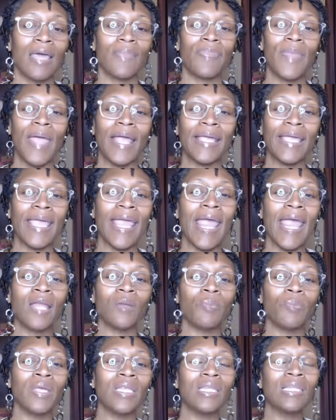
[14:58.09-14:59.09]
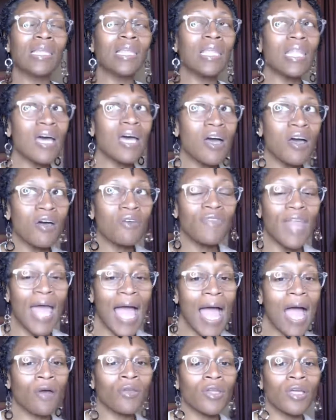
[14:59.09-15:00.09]
that can't be loved
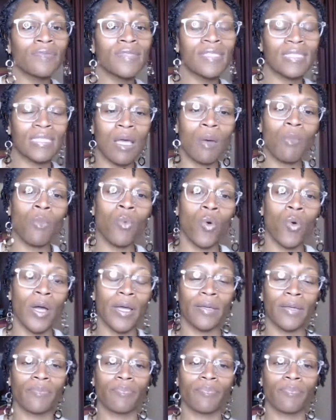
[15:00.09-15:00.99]
out of someone.